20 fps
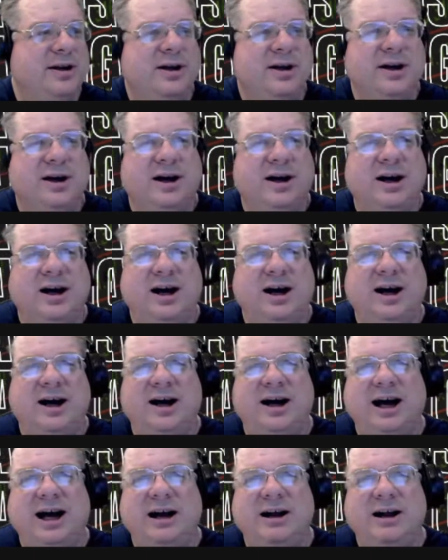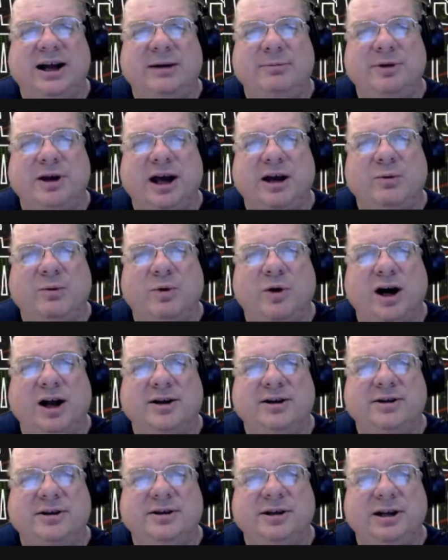I want,
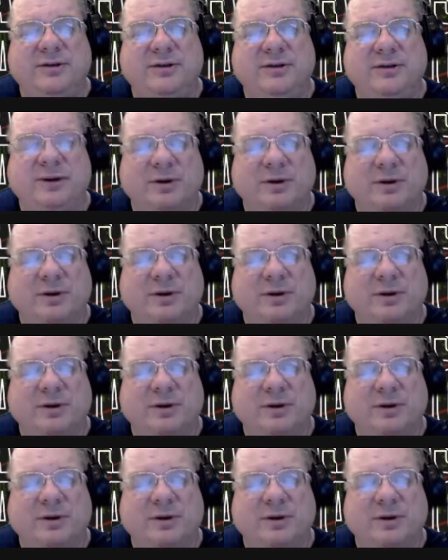if I'm going to do